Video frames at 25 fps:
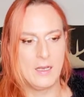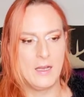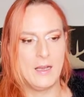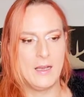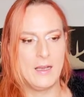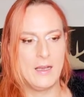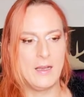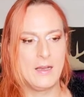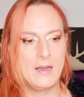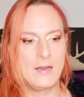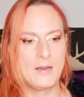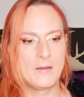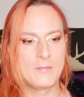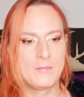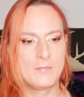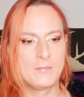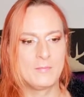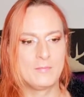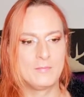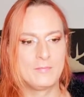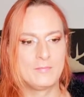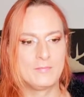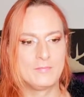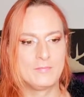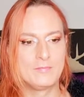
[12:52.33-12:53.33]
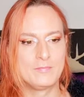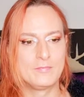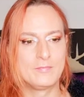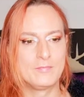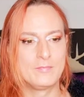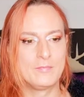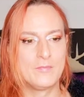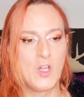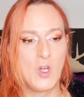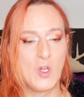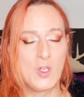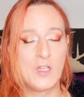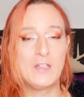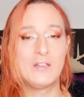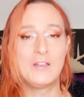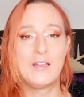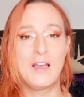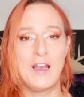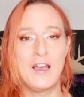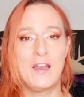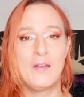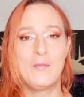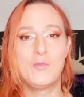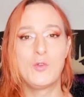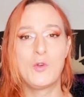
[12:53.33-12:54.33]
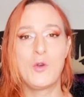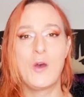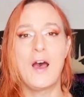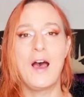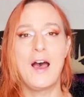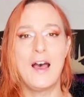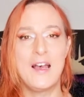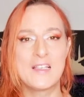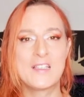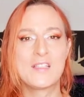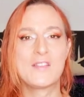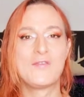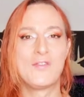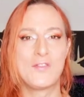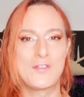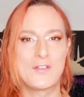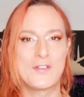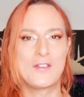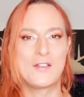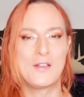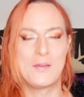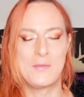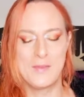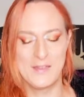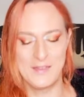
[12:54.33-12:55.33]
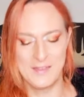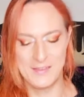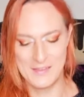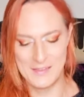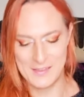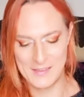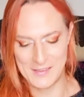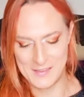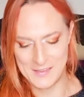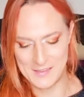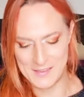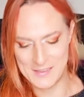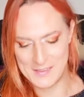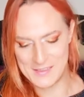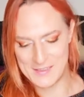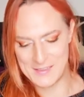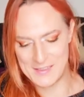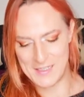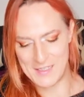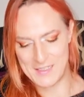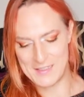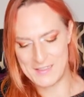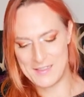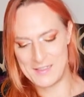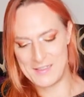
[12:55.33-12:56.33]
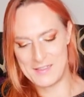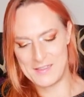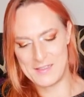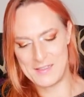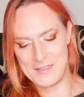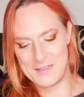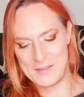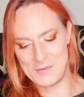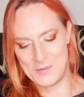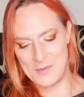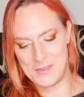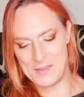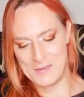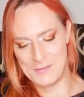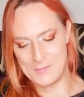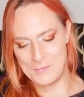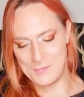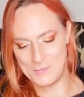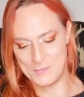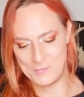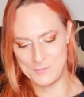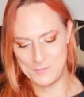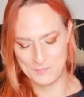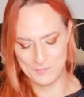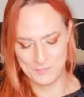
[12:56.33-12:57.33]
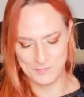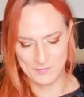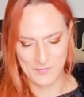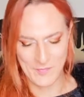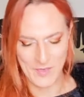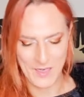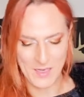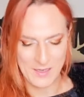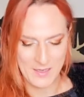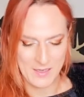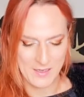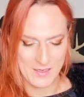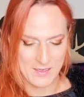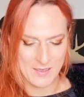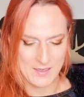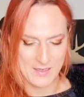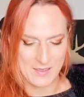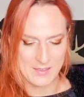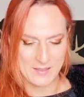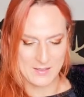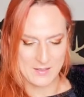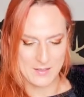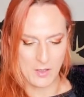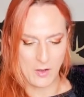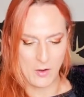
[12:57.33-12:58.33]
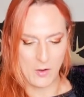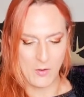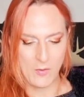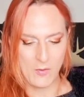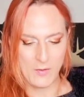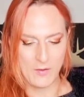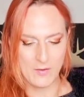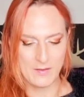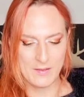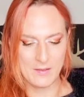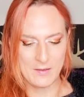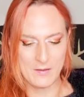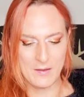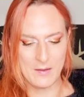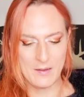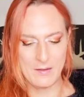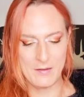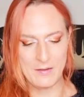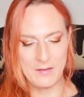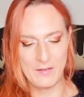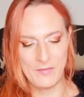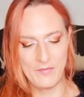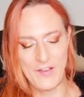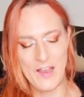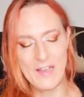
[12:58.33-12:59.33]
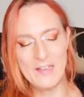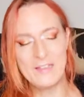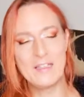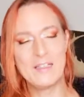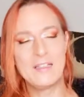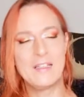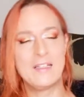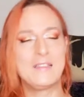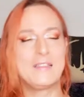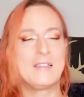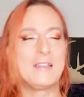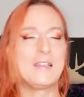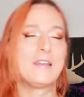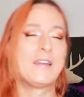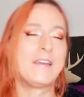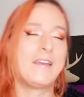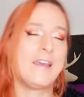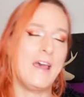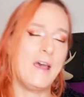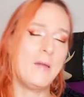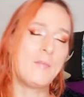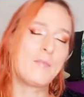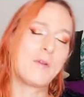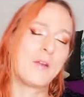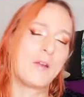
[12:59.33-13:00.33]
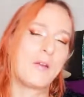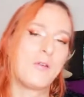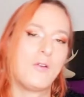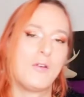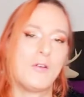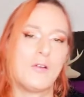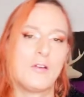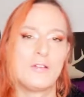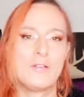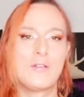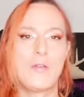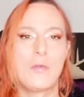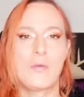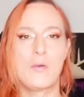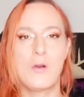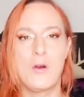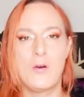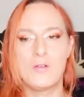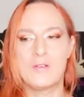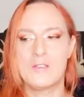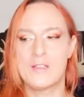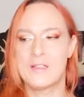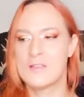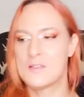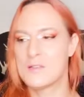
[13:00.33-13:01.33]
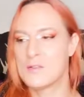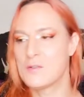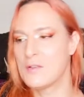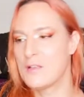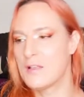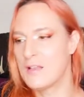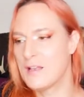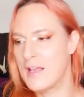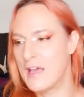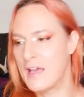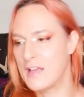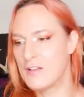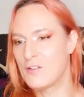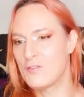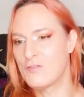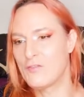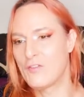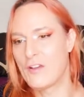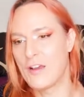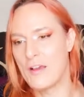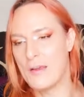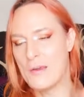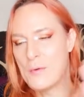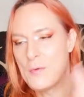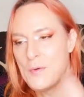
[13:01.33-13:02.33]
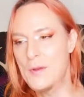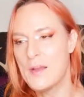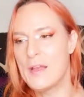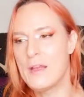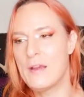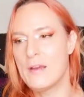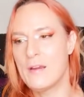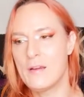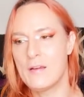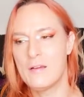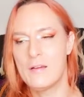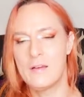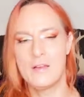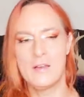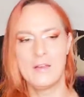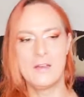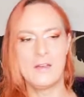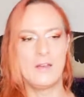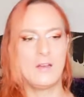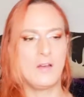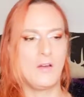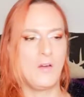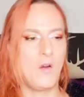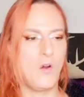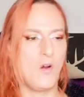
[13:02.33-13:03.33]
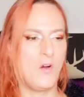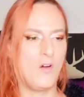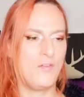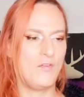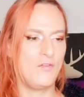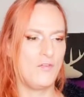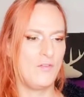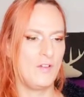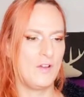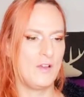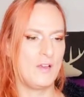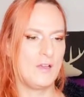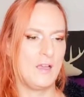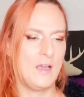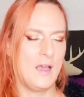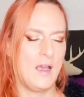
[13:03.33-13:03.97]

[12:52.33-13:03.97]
um, not the time to ask for stability in these senses as well. So the fact that it's in Capricorn throws us to the land of career, of